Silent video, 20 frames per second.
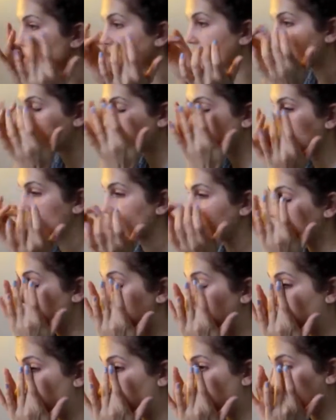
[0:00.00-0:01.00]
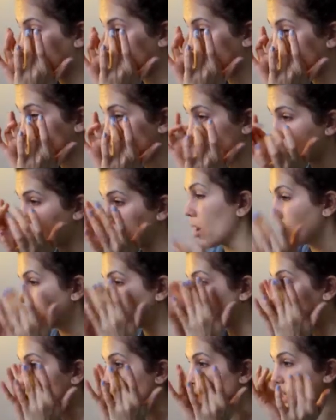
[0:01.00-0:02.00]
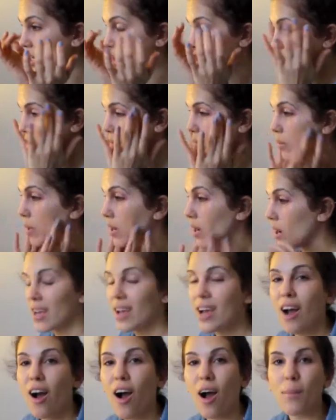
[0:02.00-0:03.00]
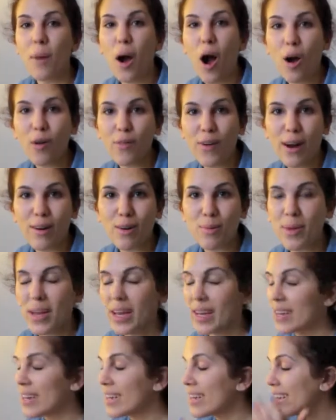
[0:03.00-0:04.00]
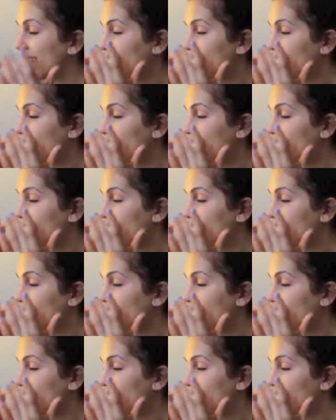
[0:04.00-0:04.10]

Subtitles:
skins tend to have. I'm not Asian, but I'm half Arabic,